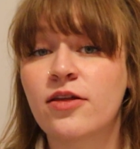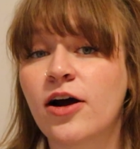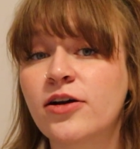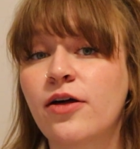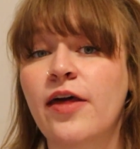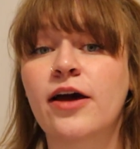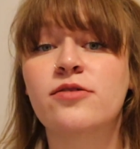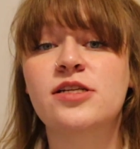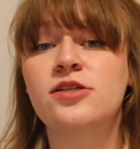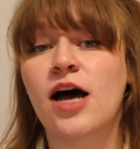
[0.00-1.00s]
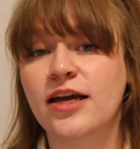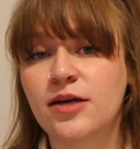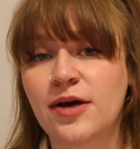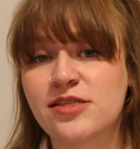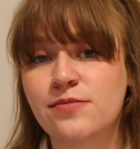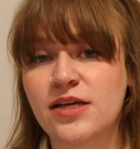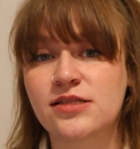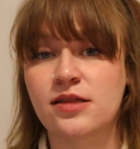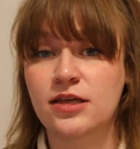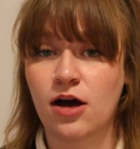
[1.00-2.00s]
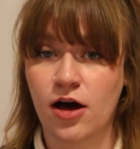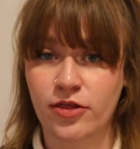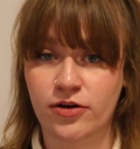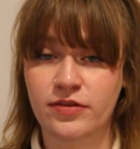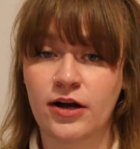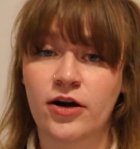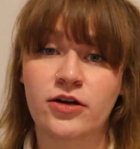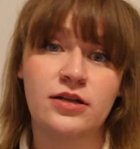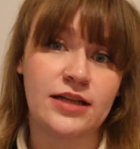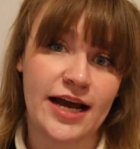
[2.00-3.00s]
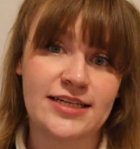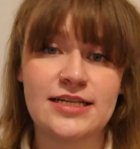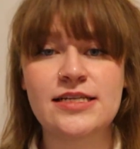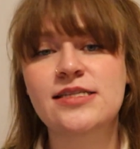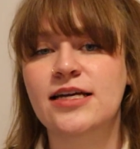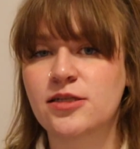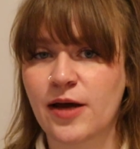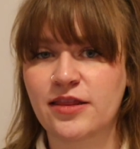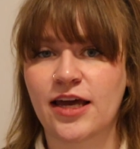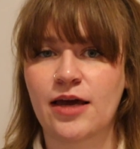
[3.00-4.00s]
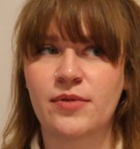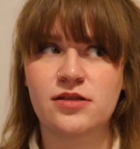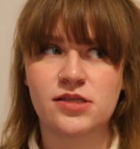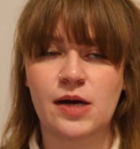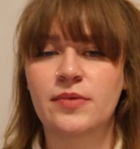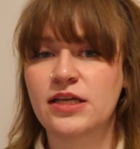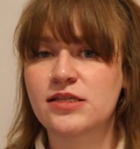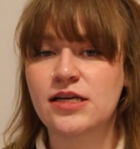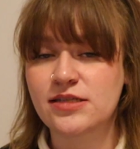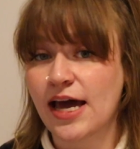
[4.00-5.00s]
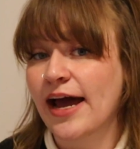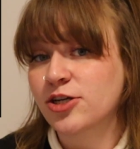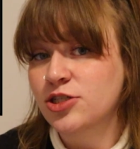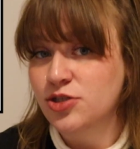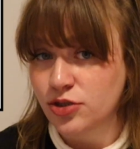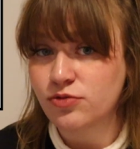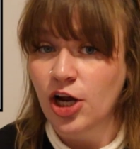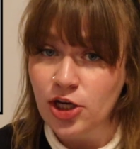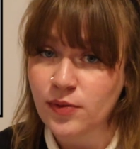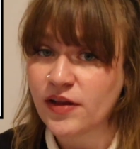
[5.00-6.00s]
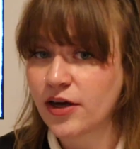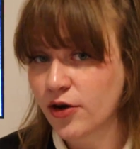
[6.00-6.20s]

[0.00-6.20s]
The article then goes into talking about some things that the author of the article liked and disliked about the game, and some of these things I actually do genuinely